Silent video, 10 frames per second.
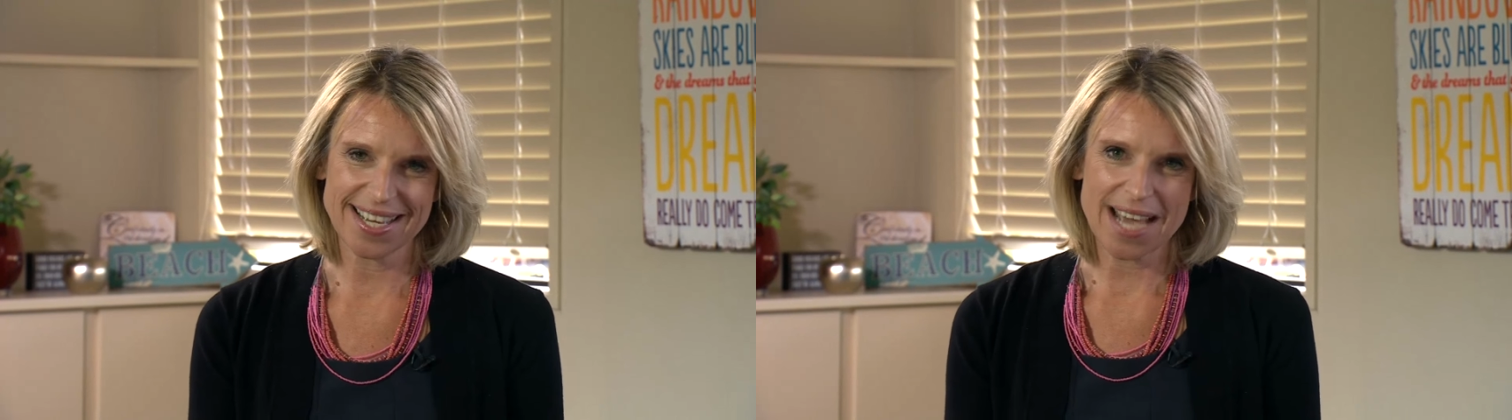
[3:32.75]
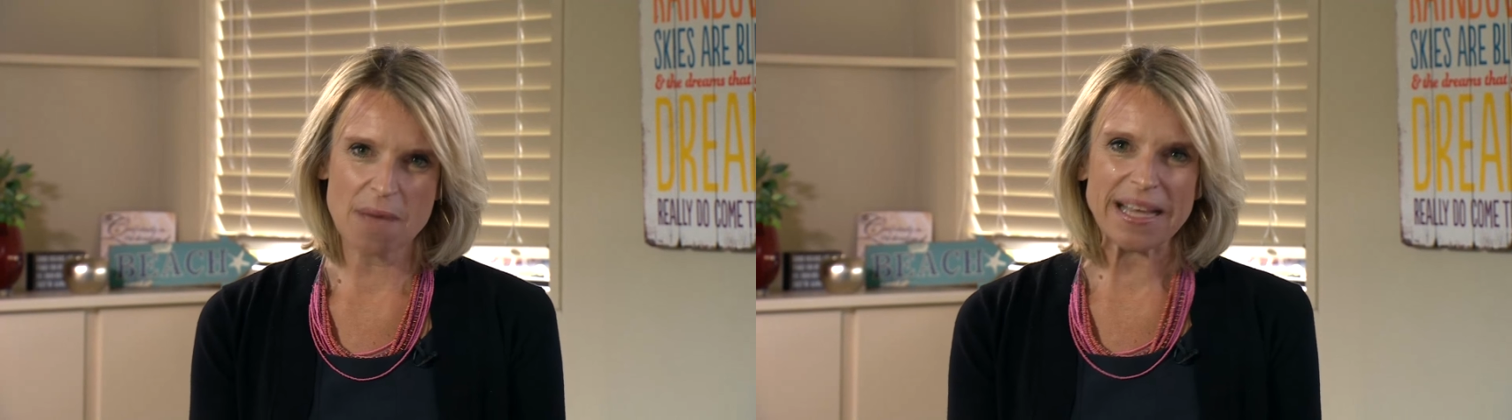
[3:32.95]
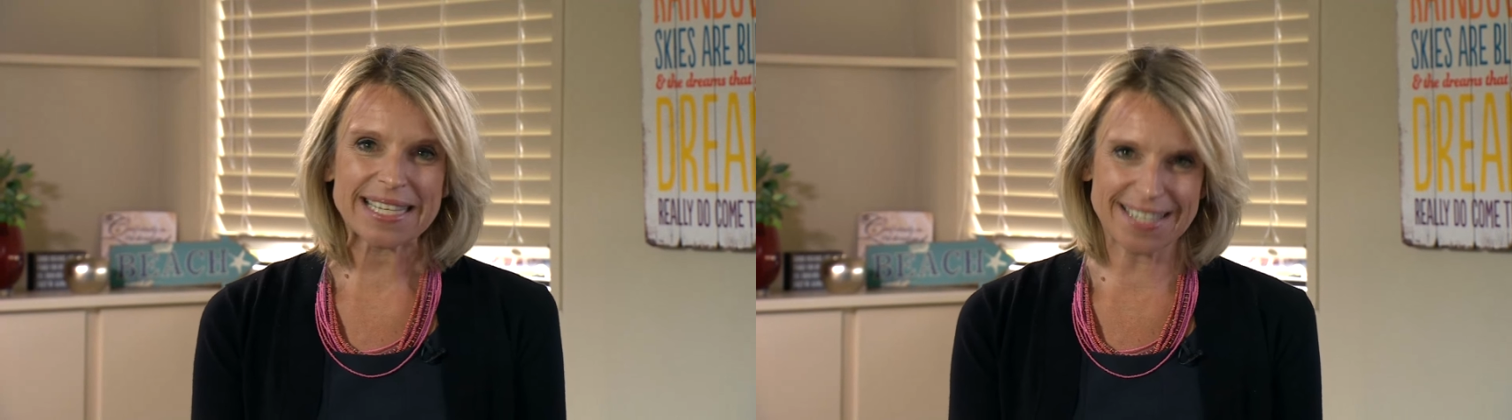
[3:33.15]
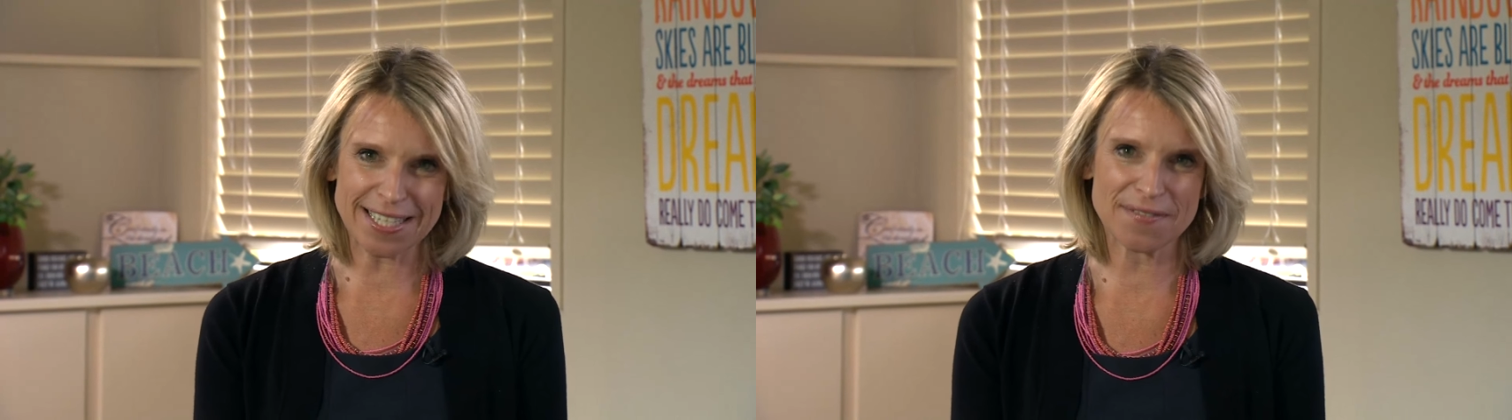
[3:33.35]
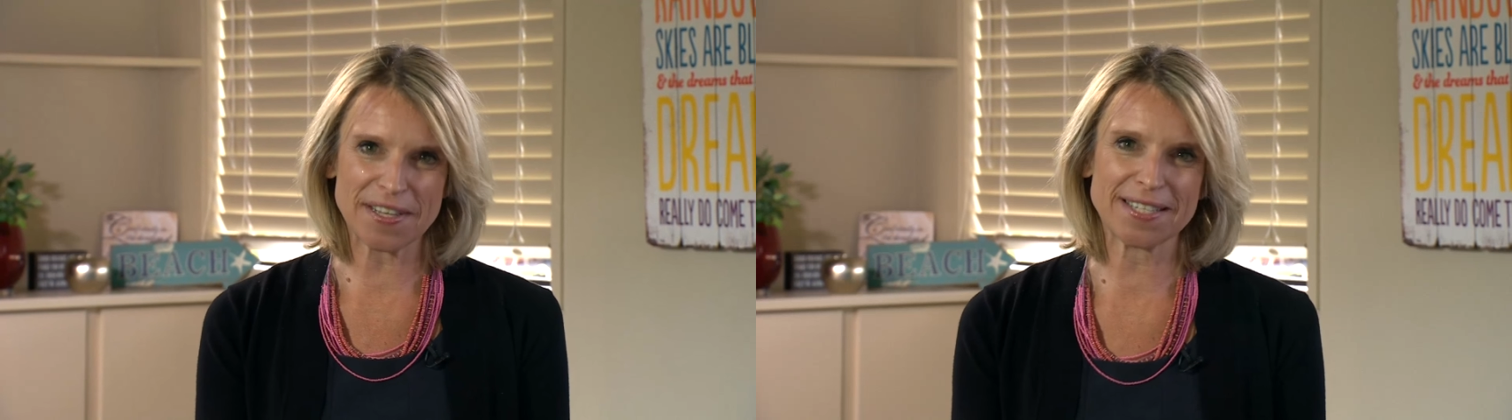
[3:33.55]
I make
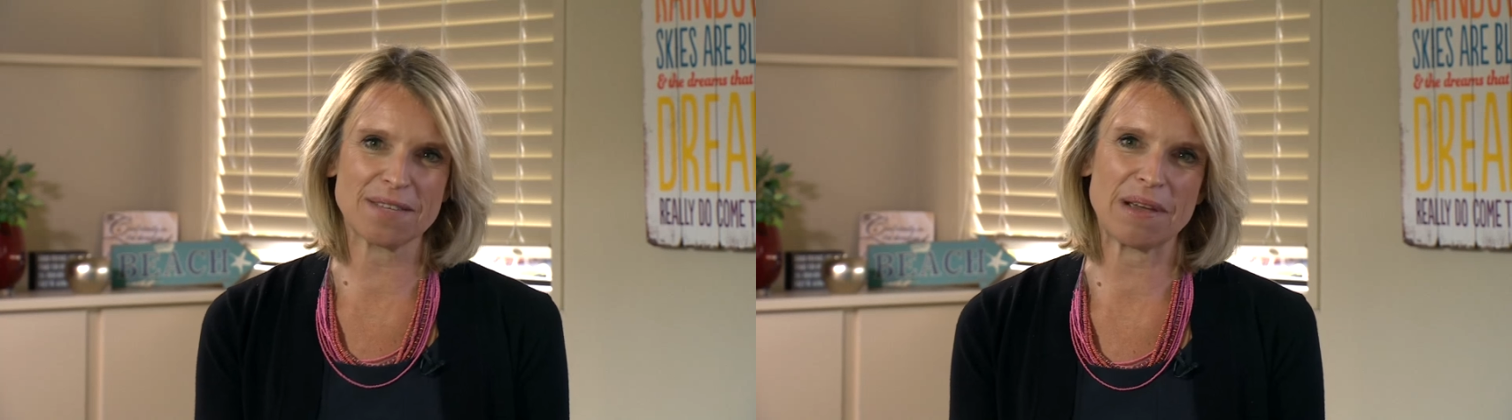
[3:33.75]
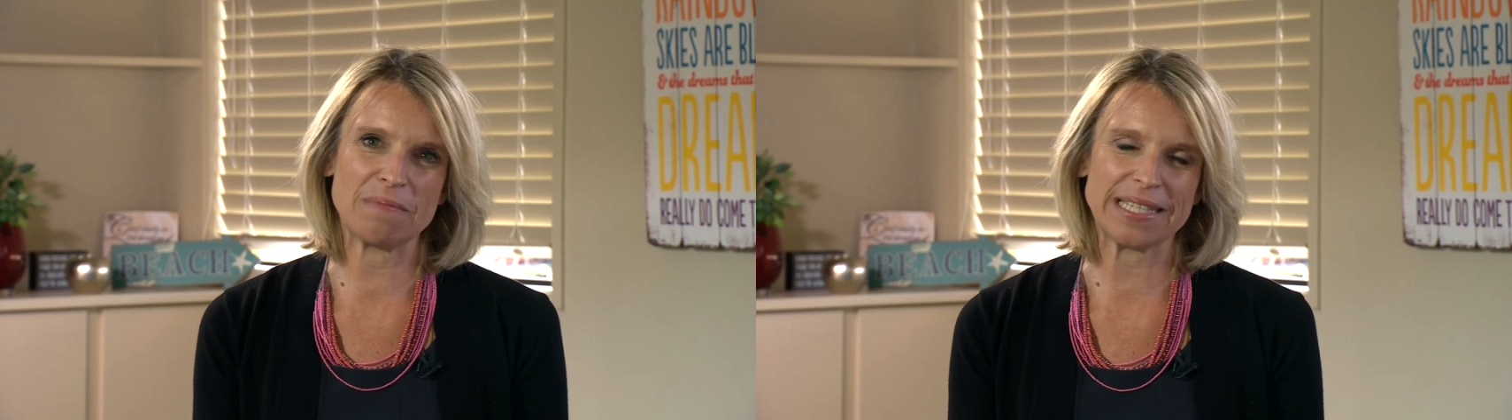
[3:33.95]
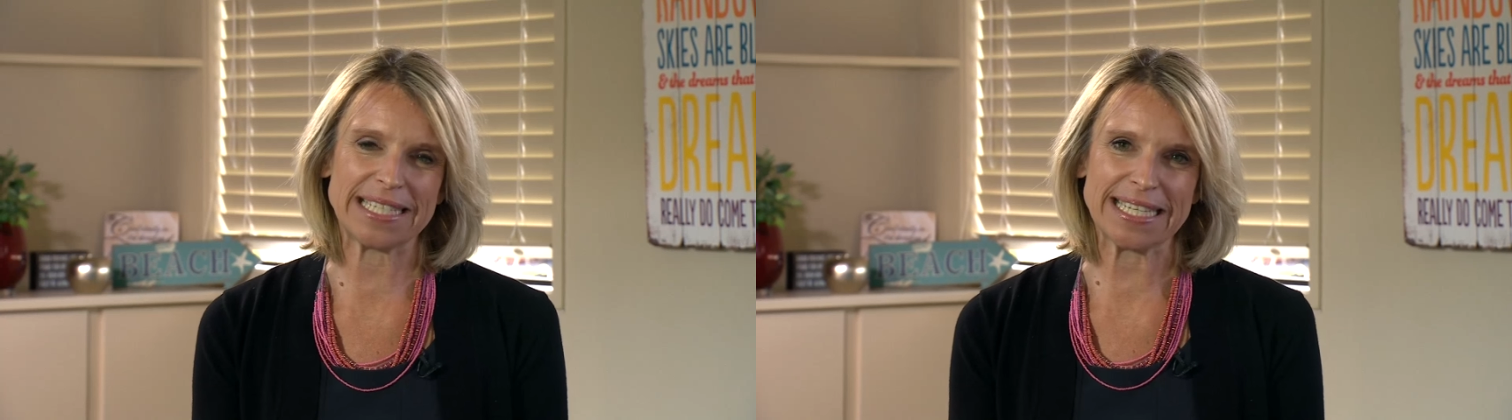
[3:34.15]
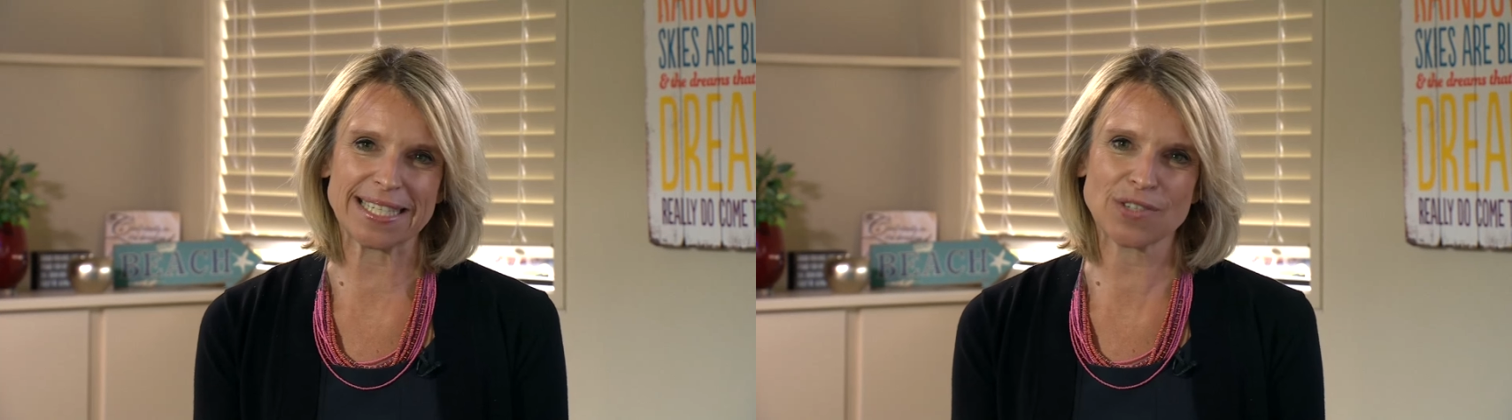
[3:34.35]
six figures in my business,